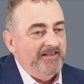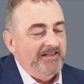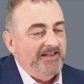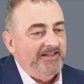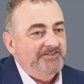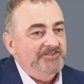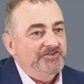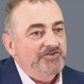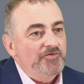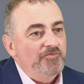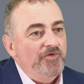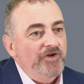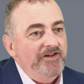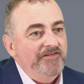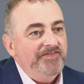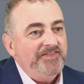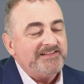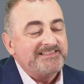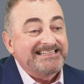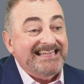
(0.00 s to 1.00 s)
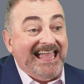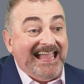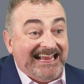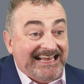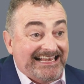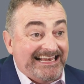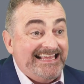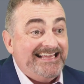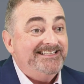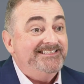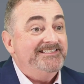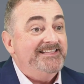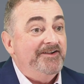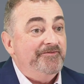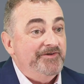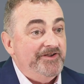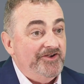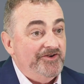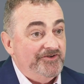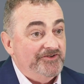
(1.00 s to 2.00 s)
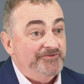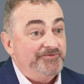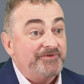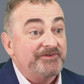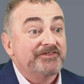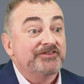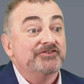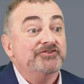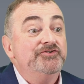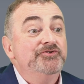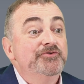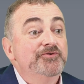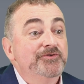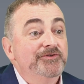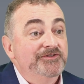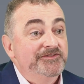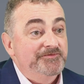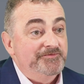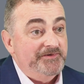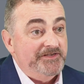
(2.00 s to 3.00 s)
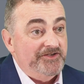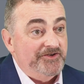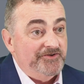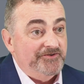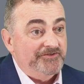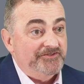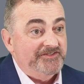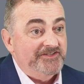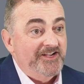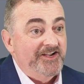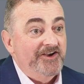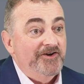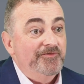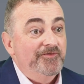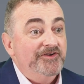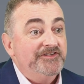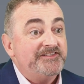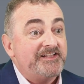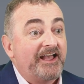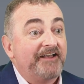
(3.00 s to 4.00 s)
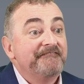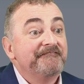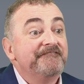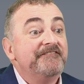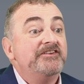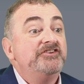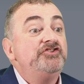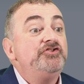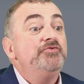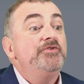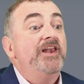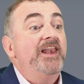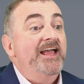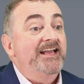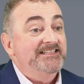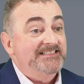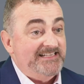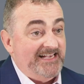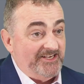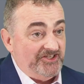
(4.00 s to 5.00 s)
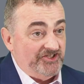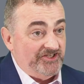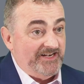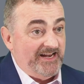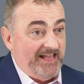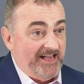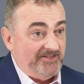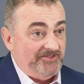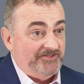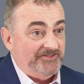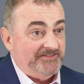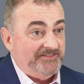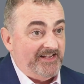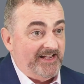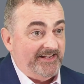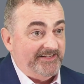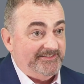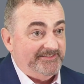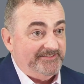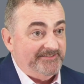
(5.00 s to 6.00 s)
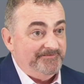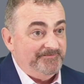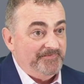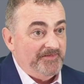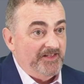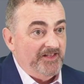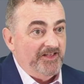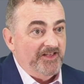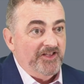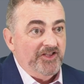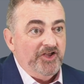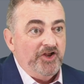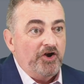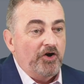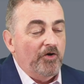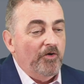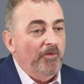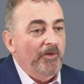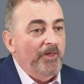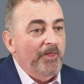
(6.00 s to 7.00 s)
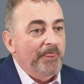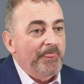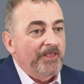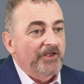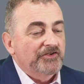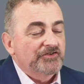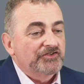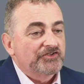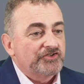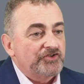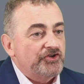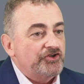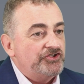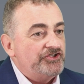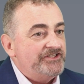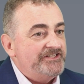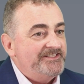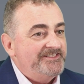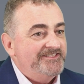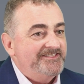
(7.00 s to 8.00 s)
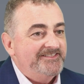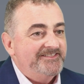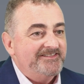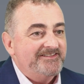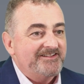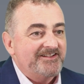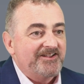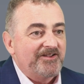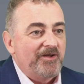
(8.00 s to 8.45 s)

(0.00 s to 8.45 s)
And so one of the techniques that we used, one of the tools we used, was a visualization exercise. You know, surgeons,